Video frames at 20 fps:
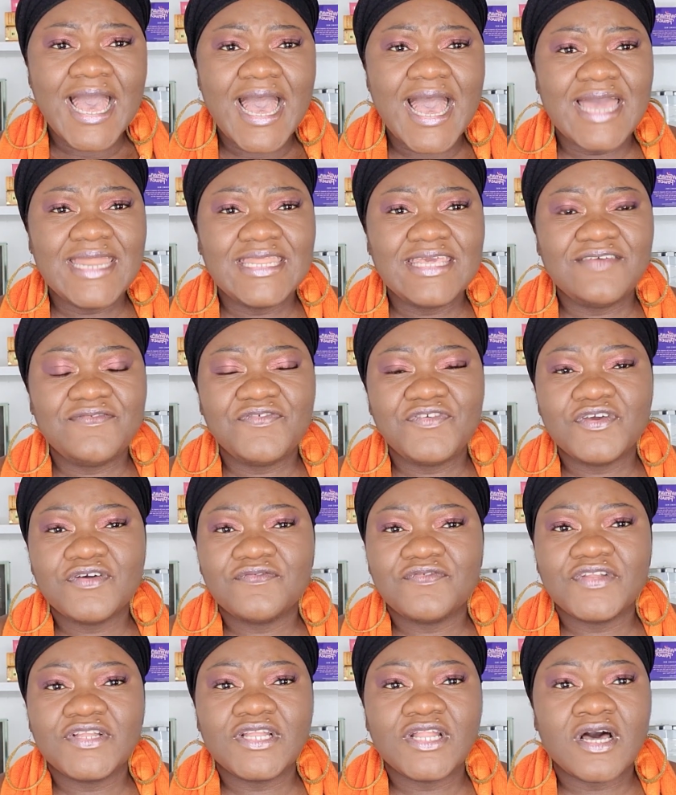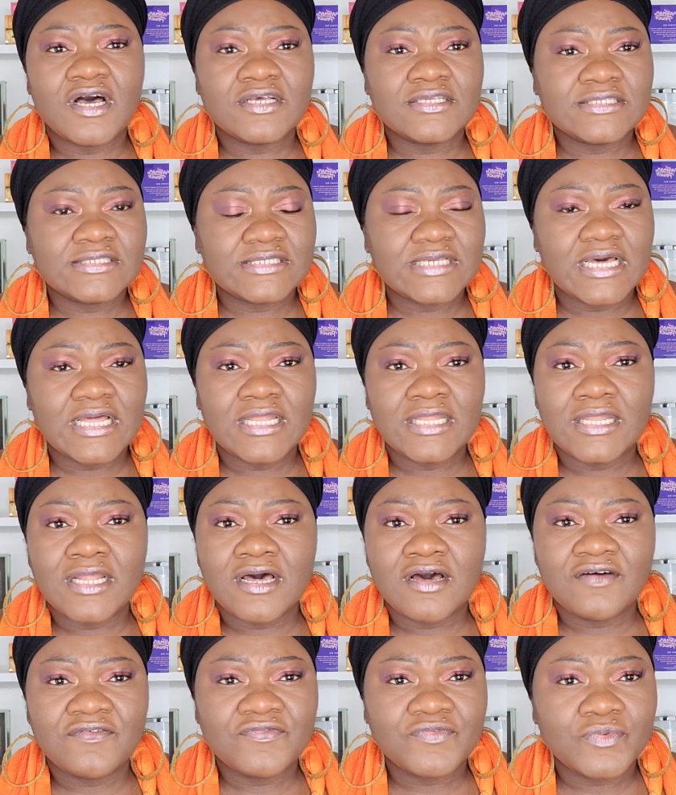And if you've lost a
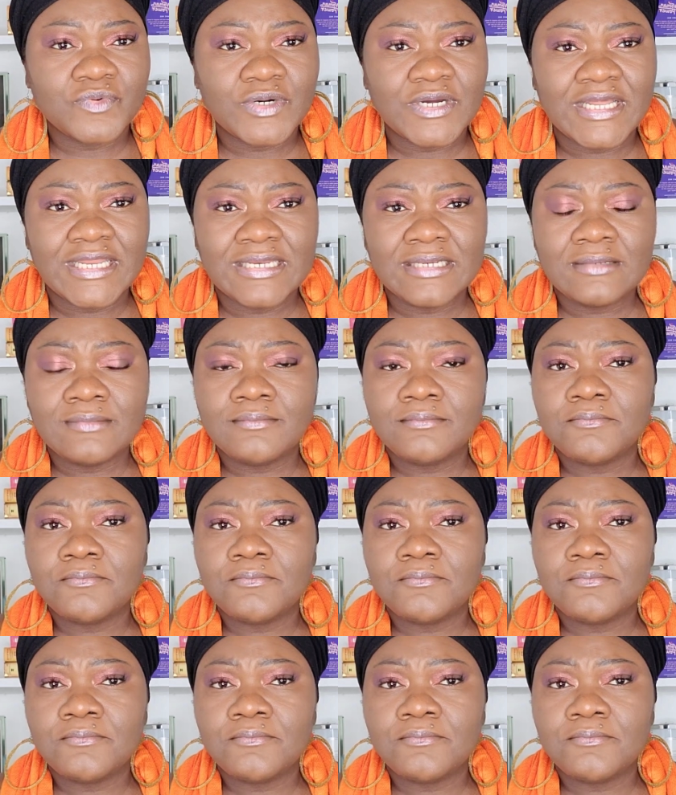loved one